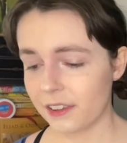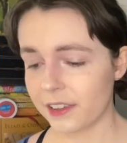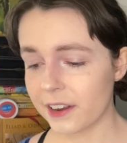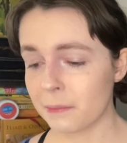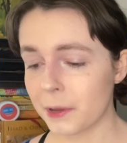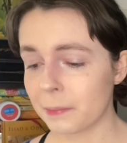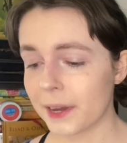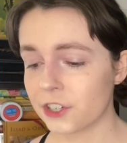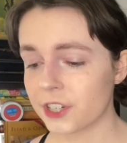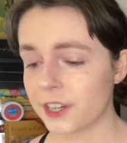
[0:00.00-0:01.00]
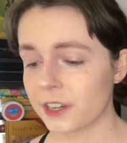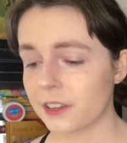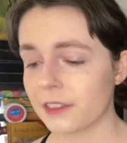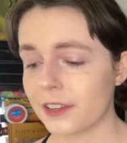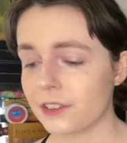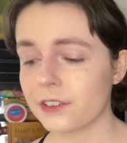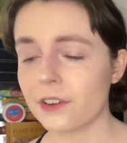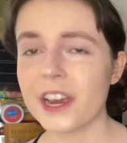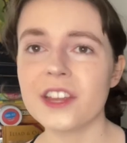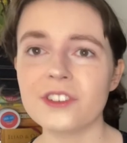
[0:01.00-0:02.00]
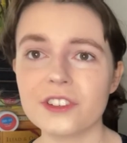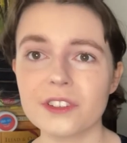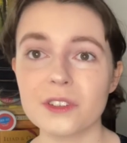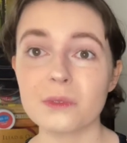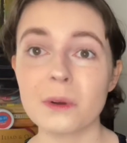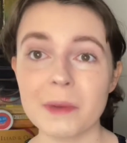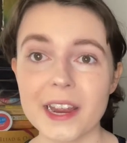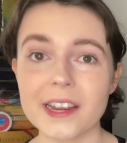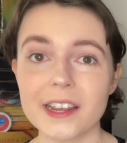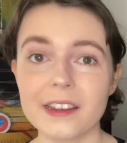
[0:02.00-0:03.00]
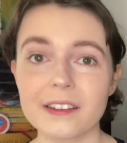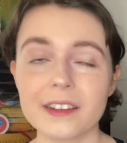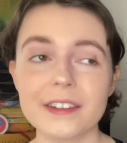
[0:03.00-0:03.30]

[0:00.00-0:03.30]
Let it be magic. These are not engines we're making.